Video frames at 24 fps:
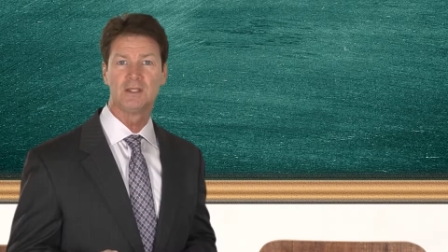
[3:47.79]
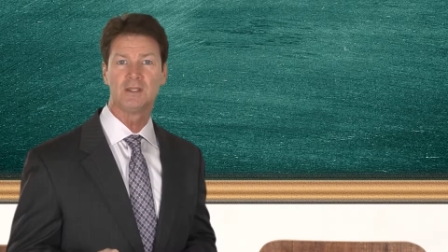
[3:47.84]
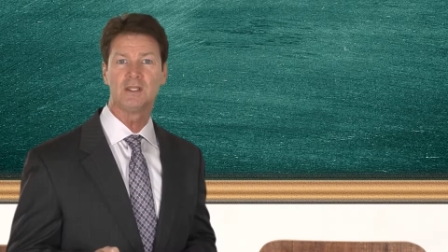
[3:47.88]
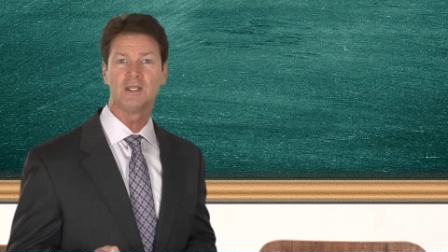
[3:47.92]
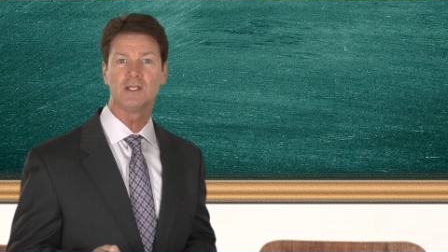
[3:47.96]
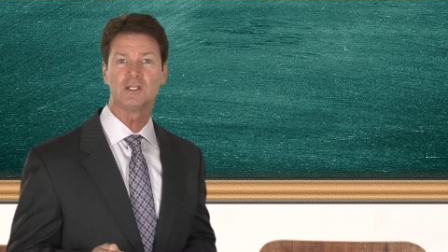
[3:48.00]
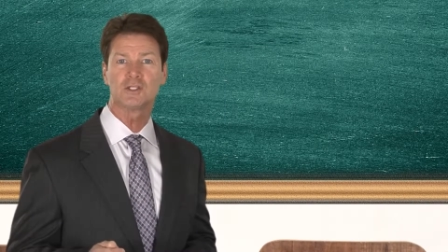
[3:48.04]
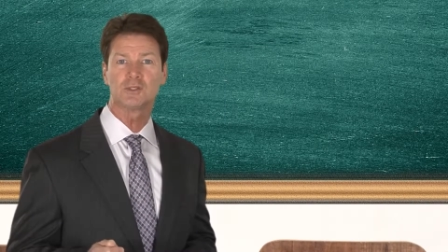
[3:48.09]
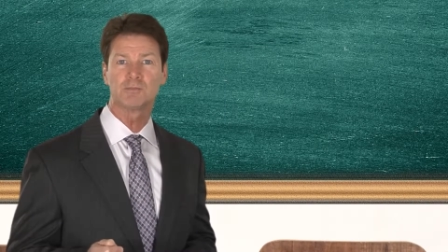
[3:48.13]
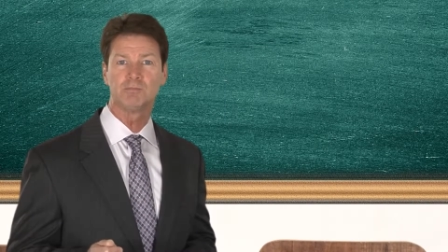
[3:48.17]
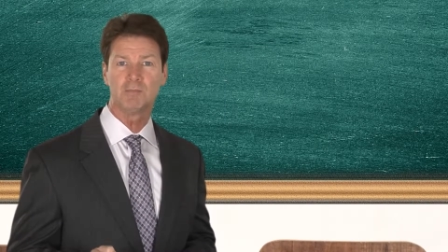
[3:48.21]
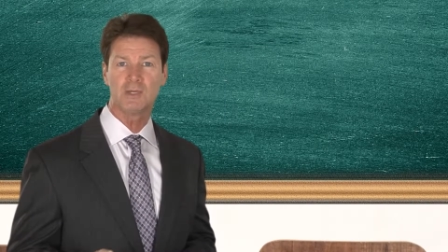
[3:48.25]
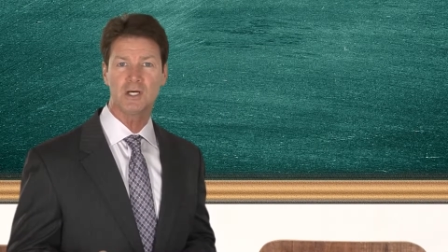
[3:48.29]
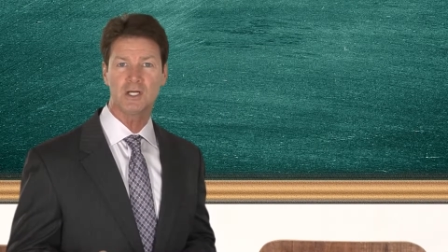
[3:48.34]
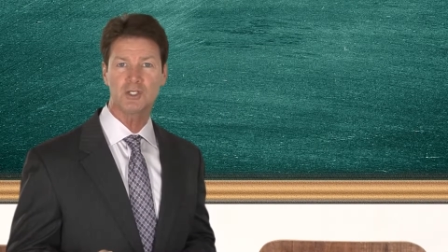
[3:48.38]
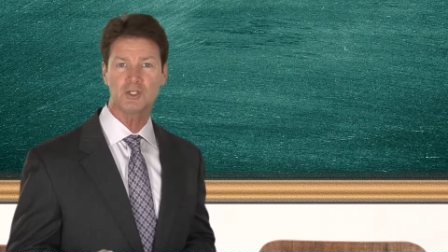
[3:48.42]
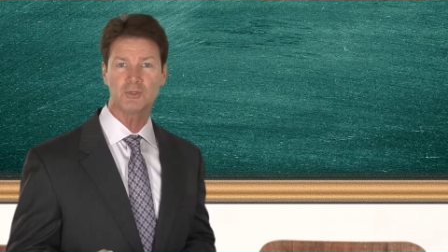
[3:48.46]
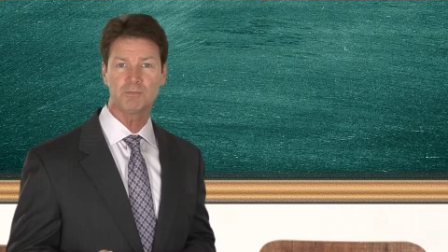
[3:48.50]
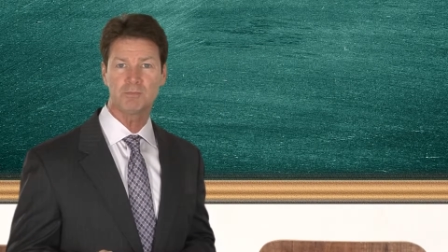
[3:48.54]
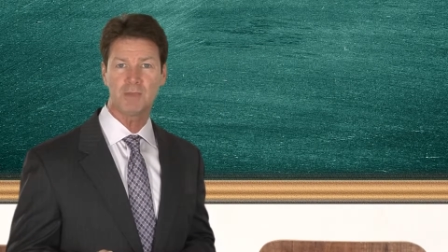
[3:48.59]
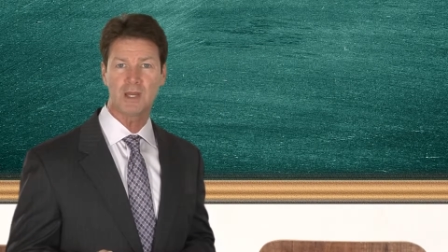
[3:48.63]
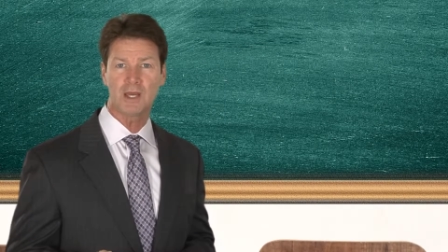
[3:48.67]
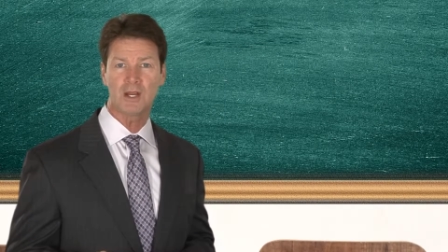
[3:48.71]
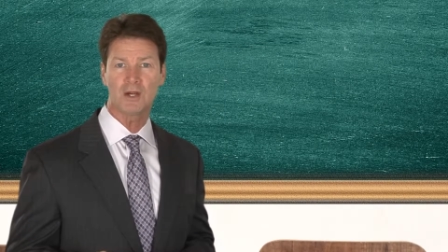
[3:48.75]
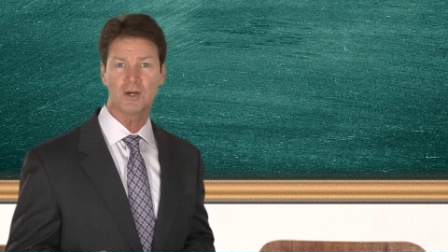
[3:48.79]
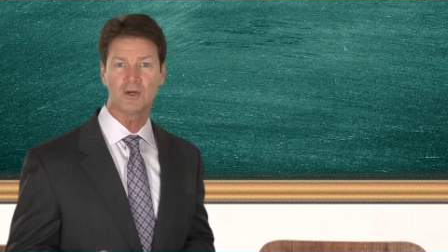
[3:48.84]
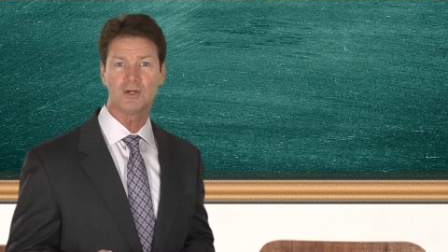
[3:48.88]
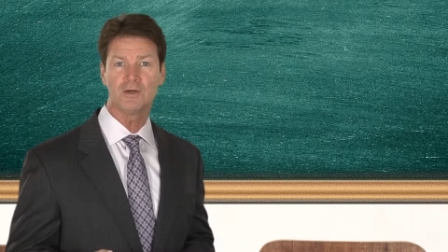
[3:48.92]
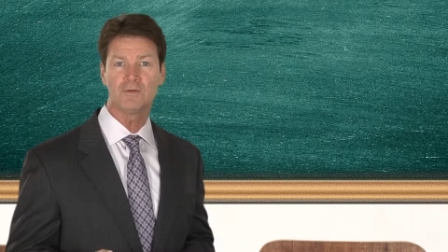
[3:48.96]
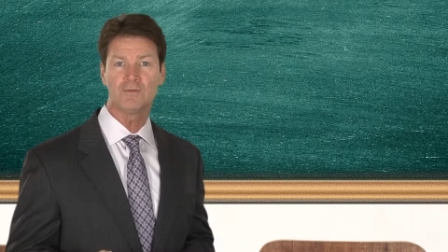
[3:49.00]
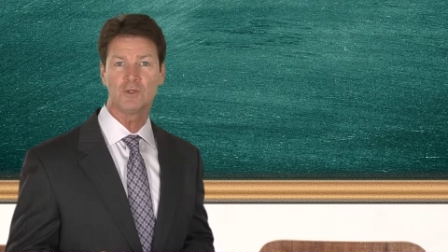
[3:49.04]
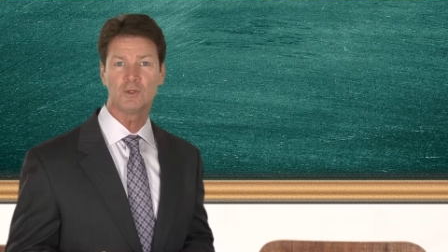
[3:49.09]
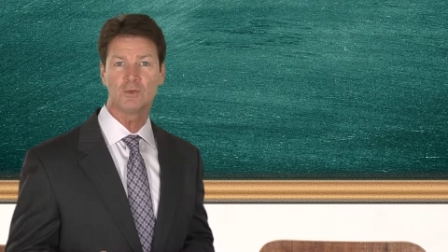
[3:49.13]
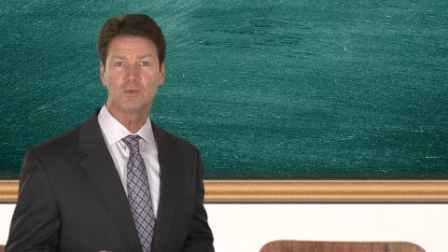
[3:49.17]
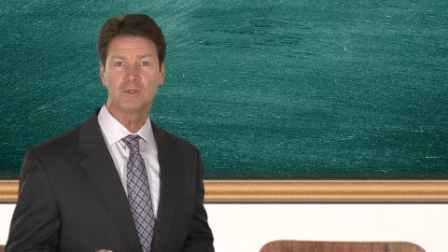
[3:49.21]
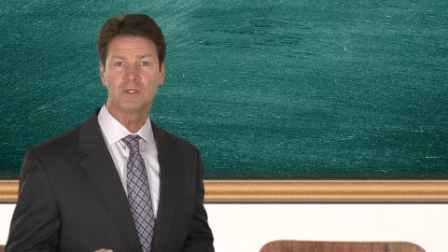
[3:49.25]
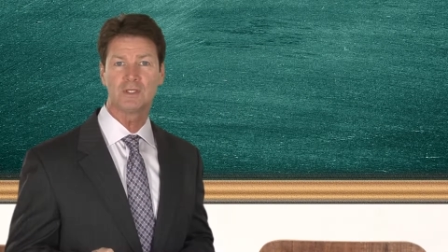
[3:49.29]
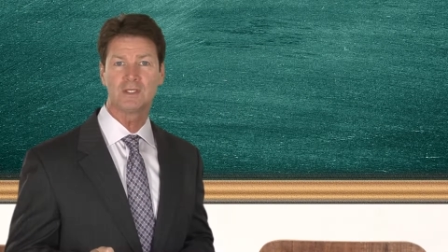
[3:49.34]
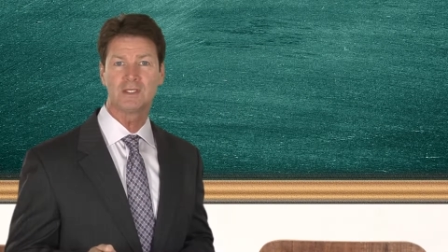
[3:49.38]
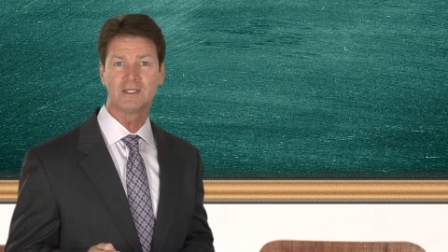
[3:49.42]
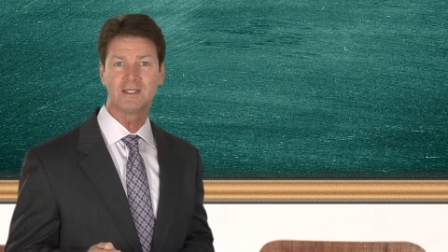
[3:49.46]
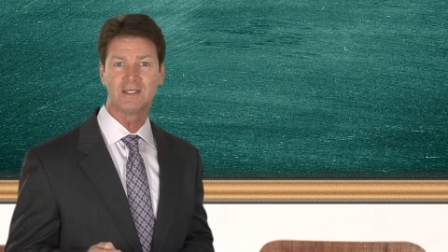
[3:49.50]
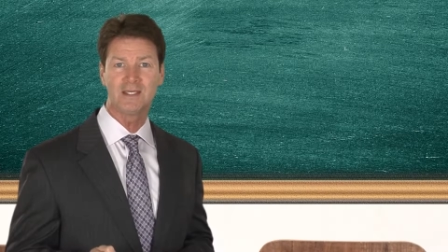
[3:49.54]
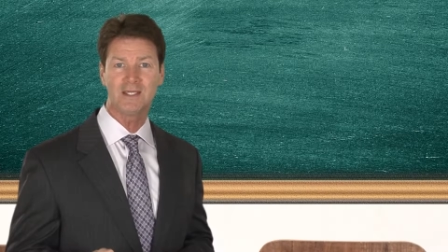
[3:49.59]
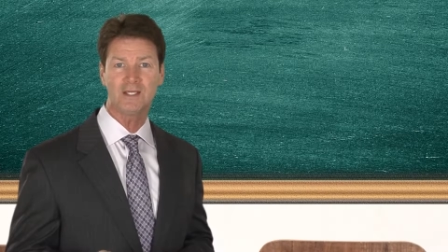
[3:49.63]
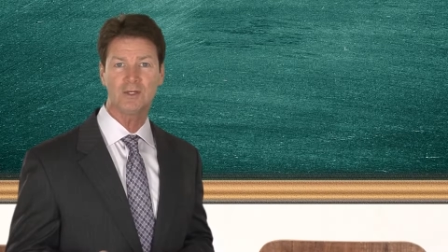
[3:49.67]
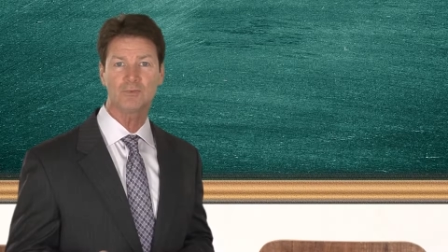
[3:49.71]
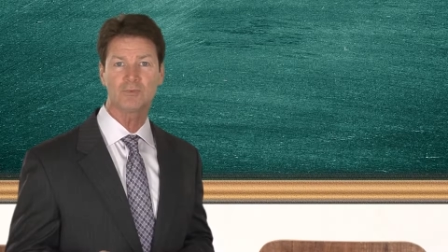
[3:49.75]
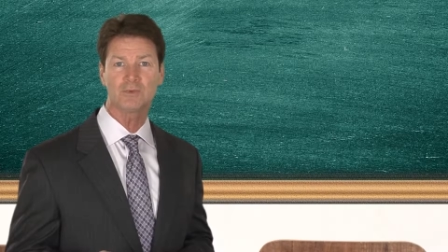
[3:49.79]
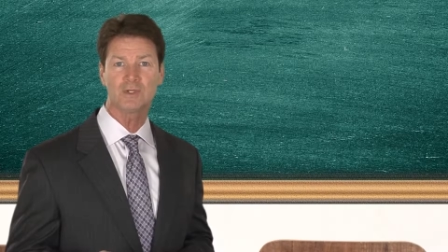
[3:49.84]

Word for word: then it's much better if you can get